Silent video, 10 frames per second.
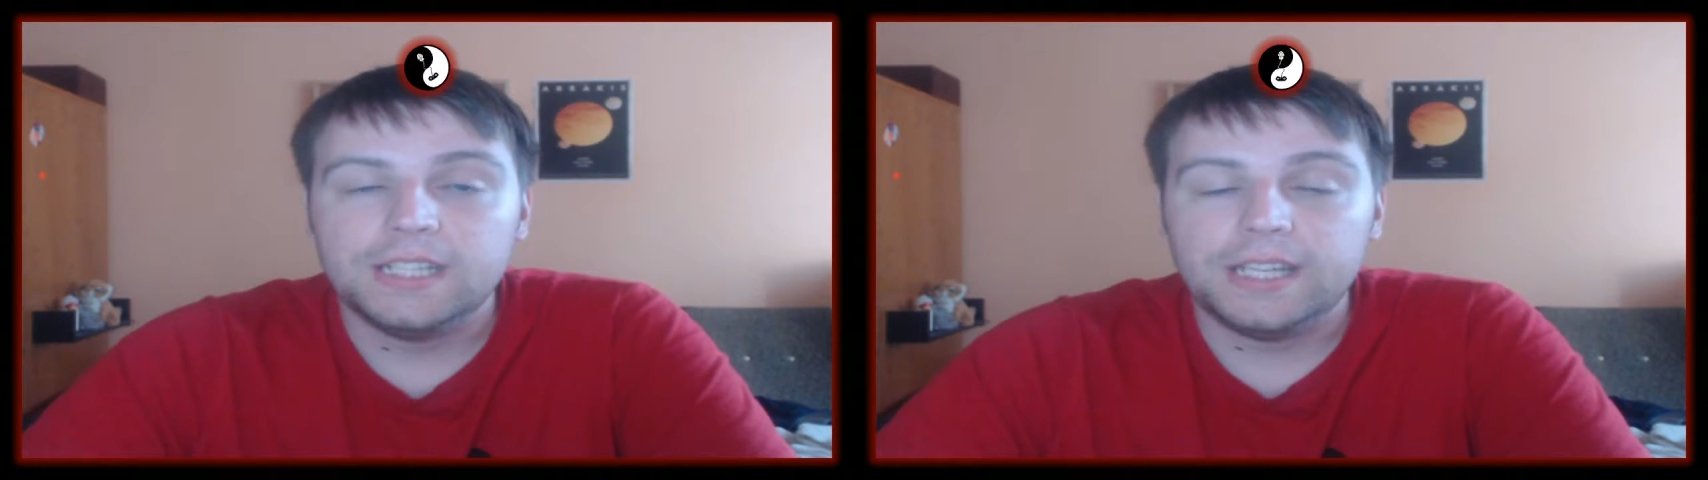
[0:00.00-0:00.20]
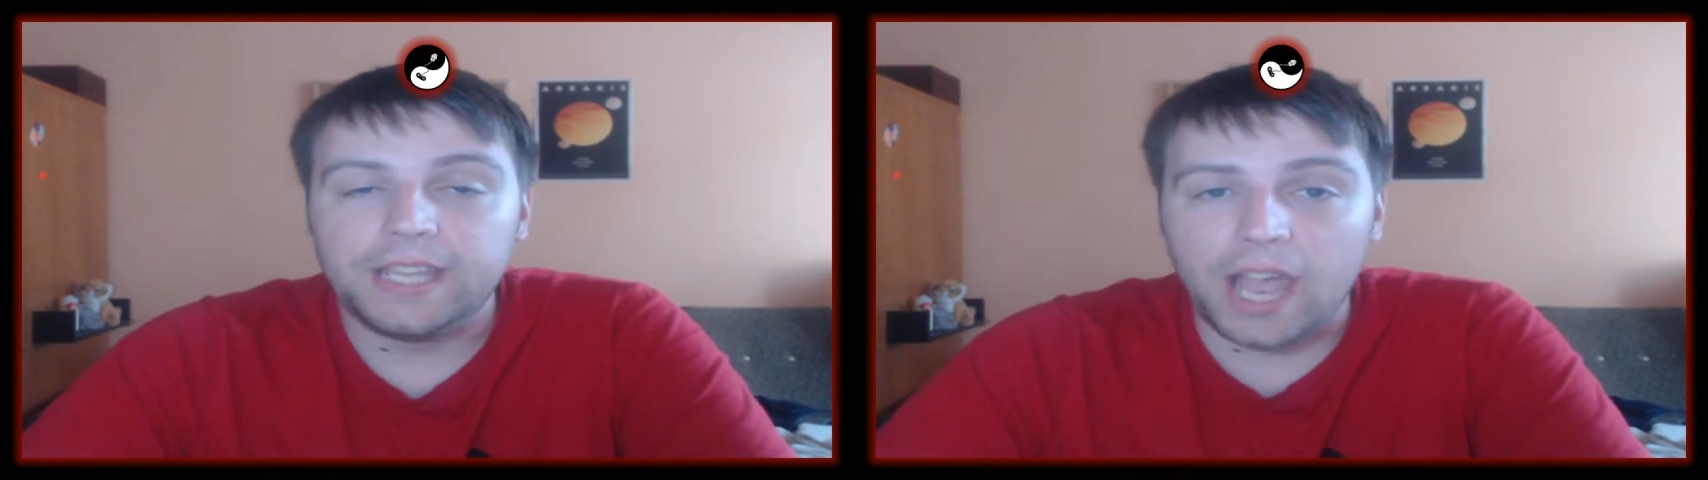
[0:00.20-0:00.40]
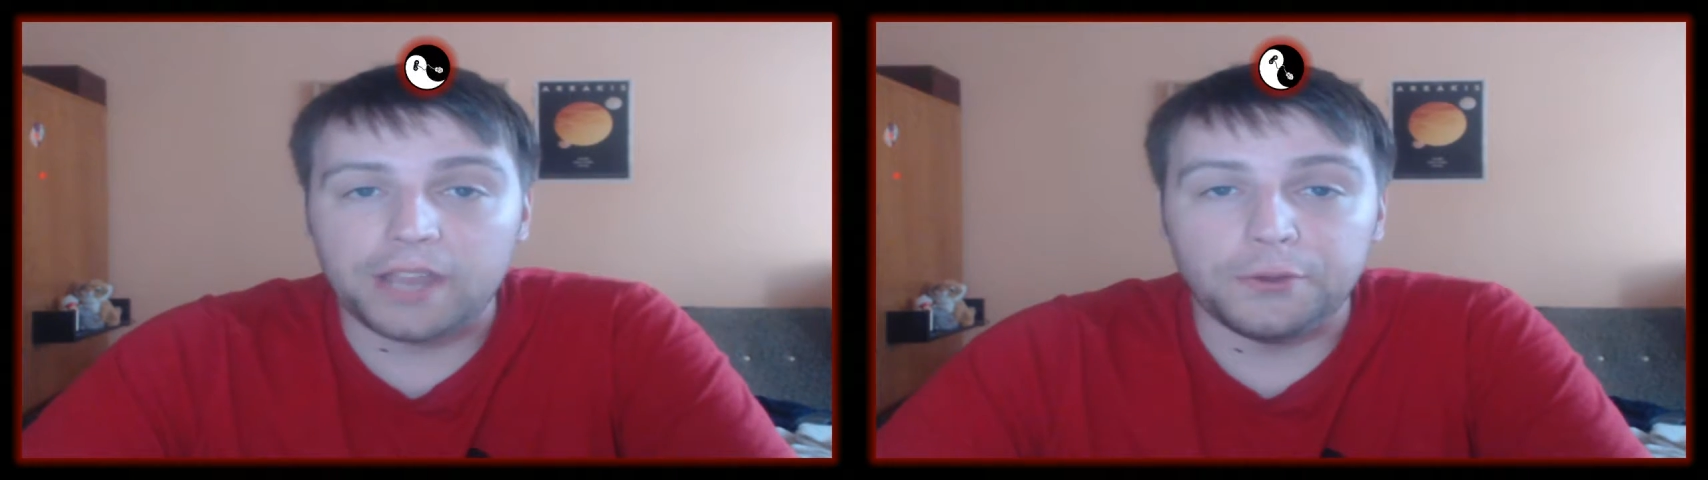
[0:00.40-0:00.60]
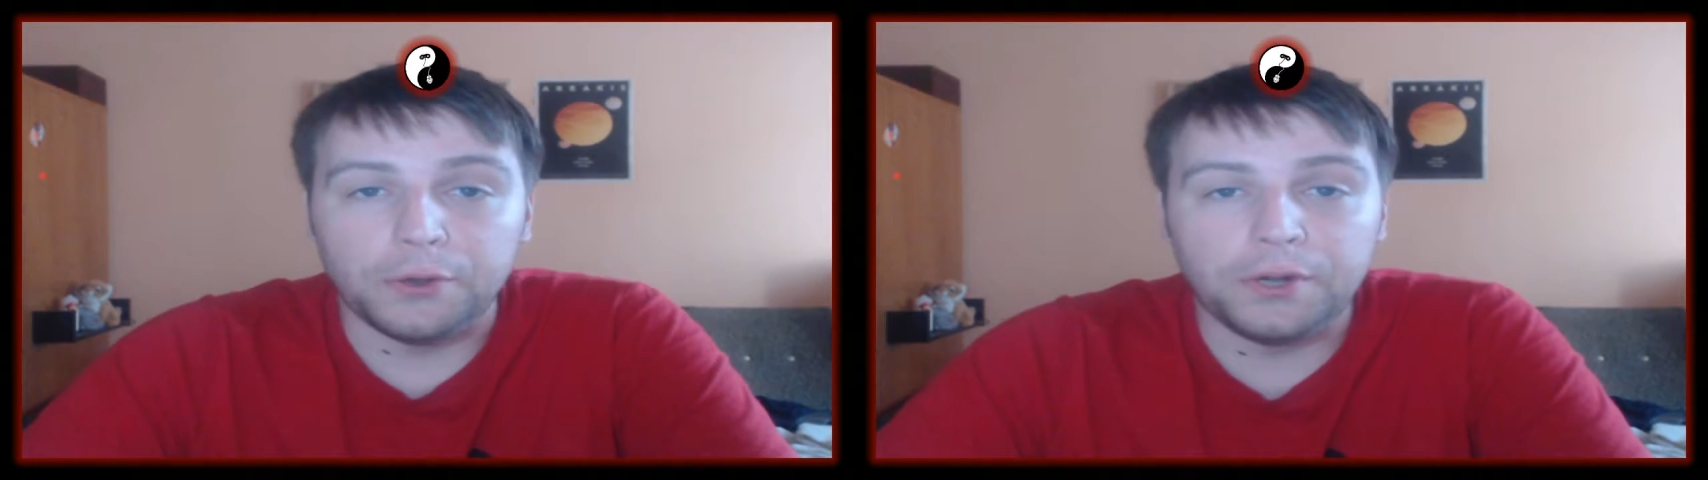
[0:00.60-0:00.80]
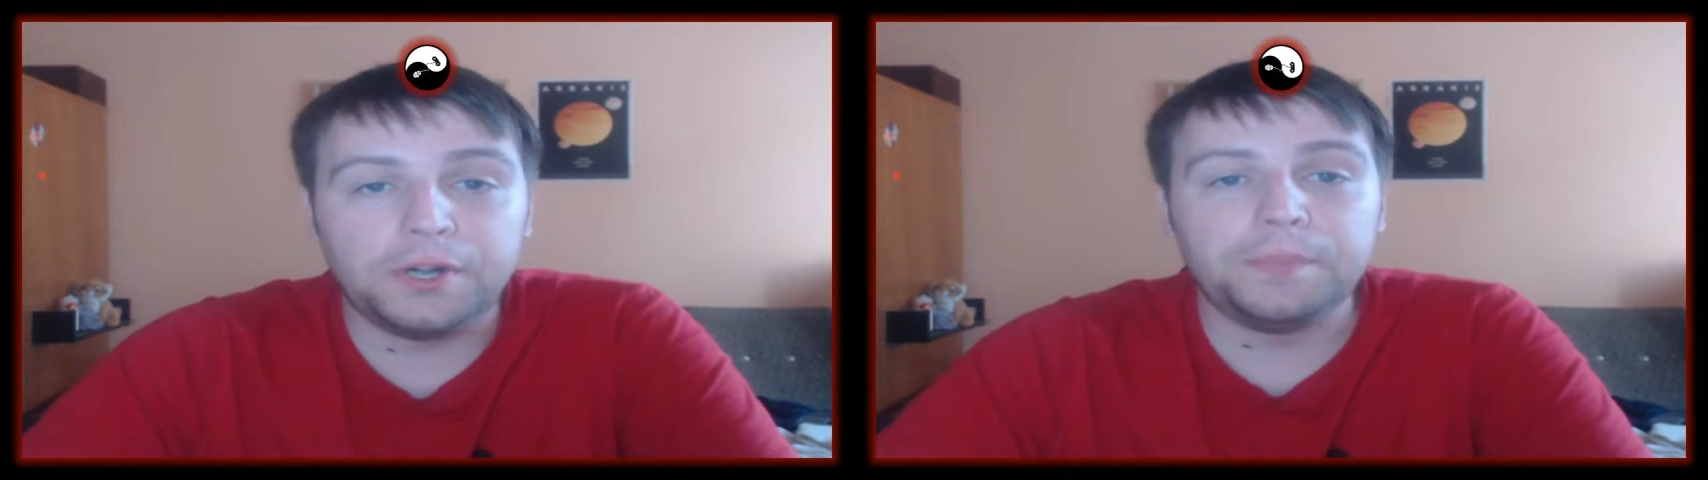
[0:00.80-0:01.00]
Yeah, you
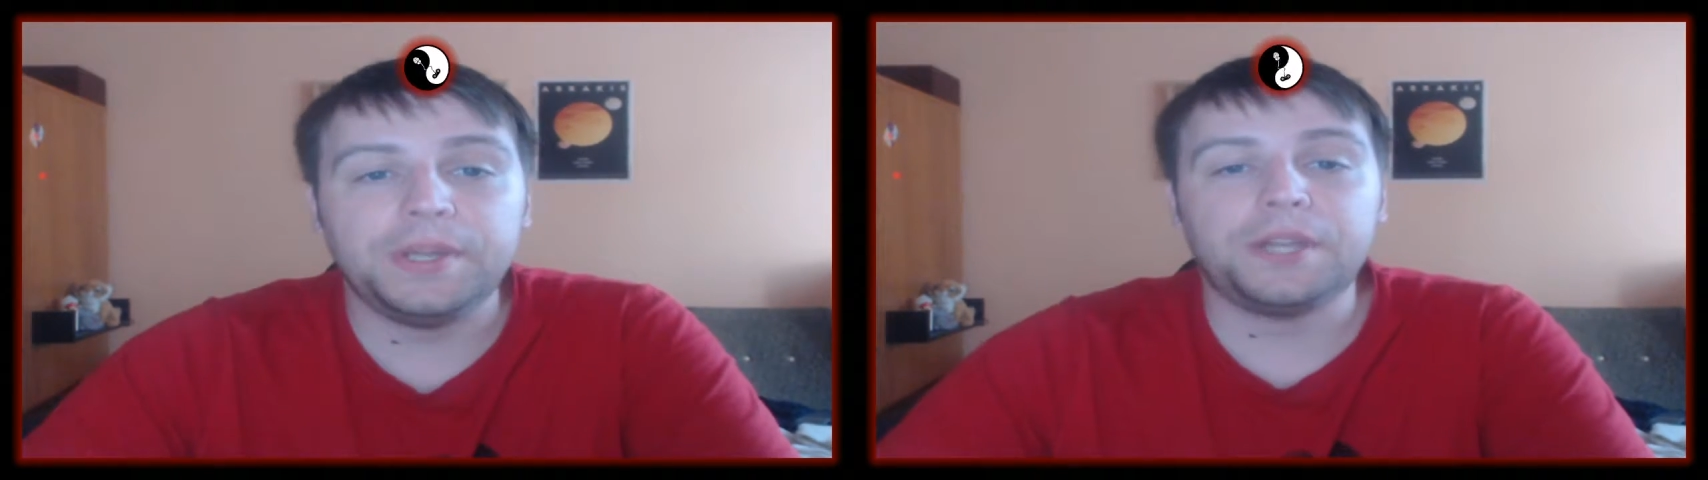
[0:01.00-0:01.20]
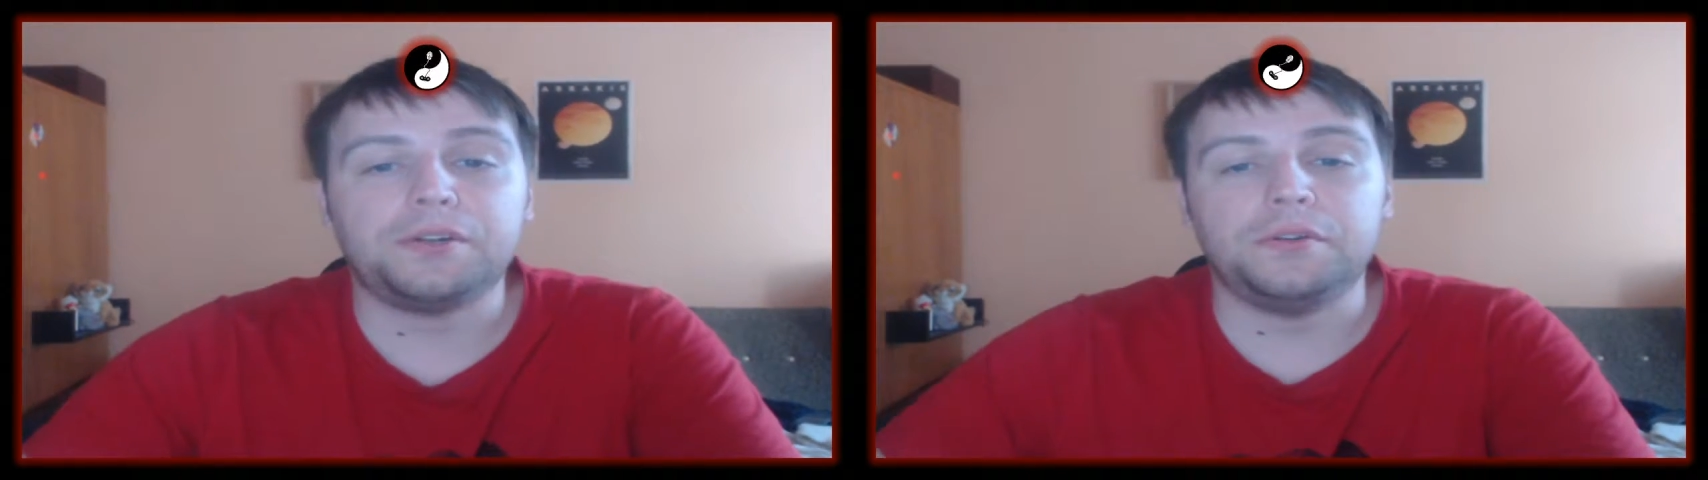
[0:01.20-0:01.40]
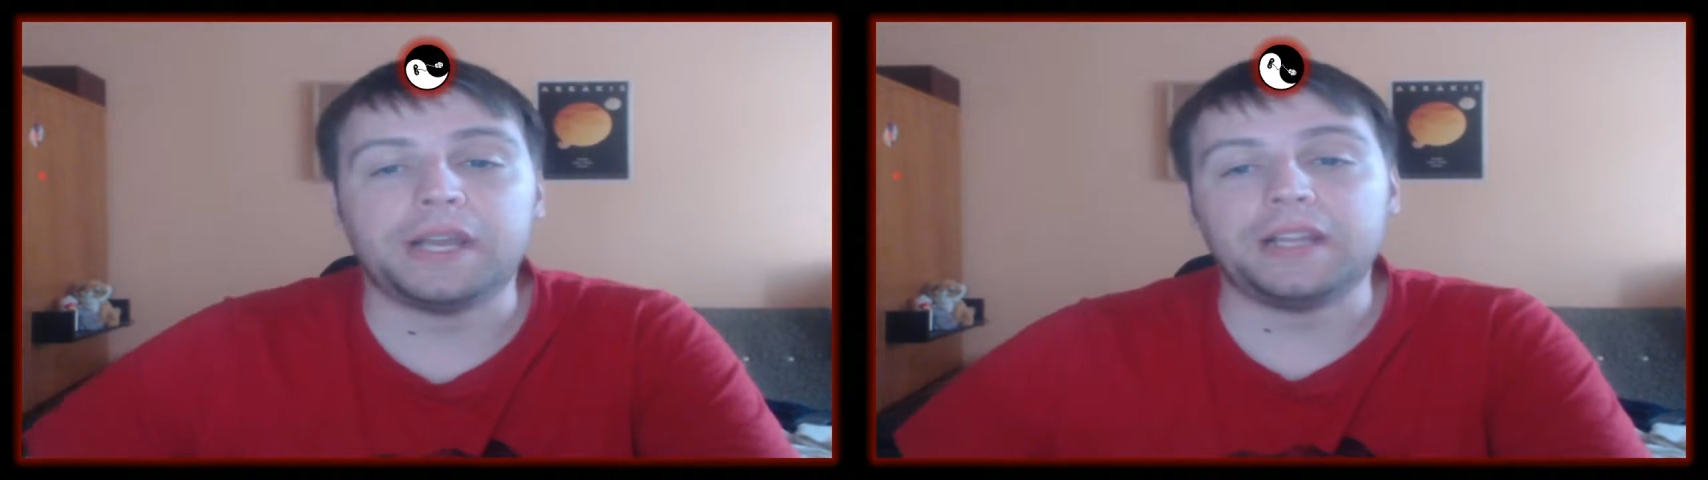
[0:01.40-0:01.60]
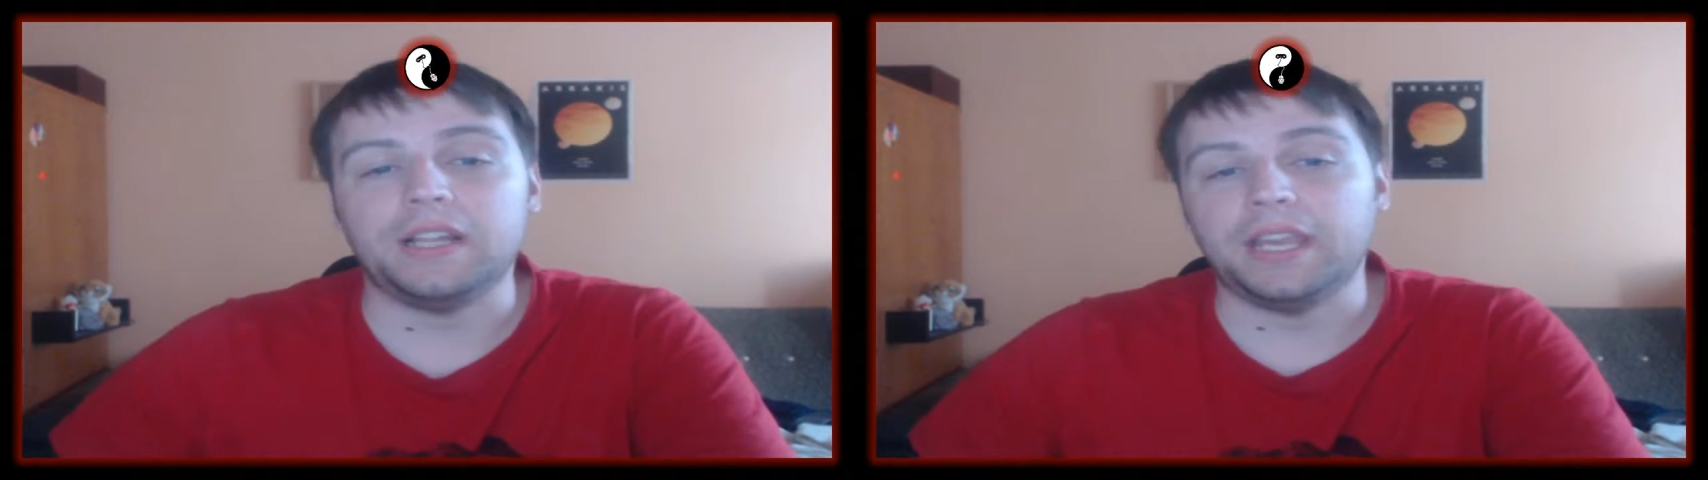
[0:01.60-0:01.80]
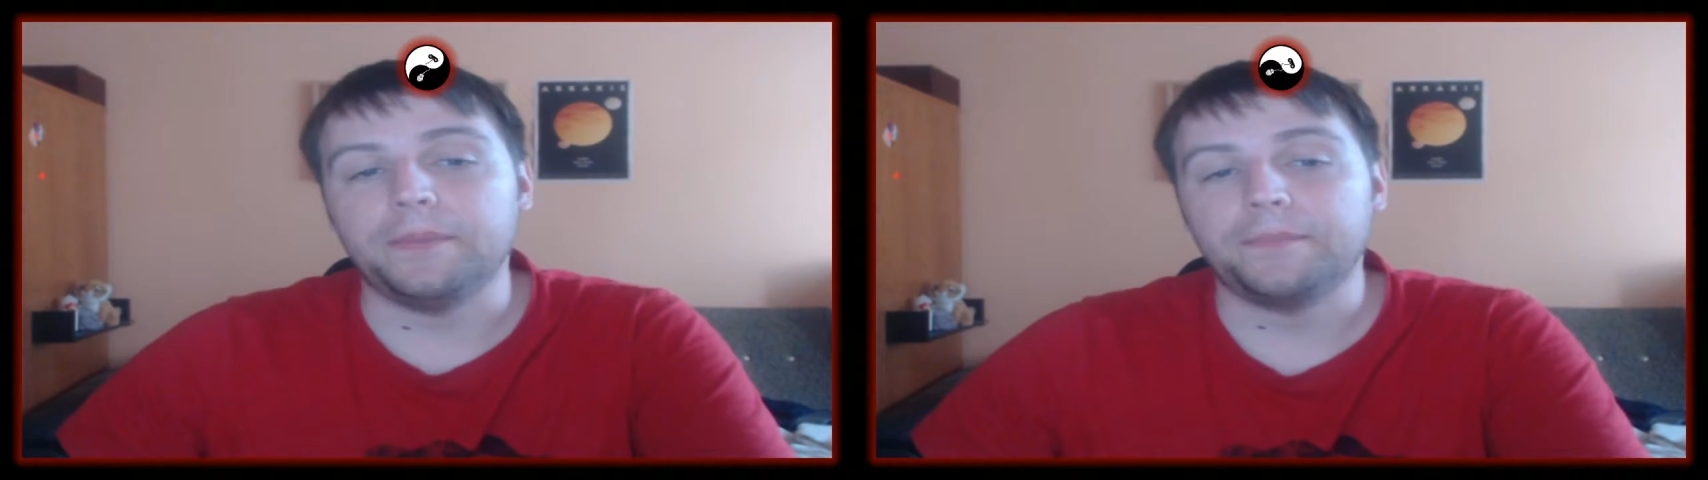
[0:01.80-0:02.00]
heard me correctly.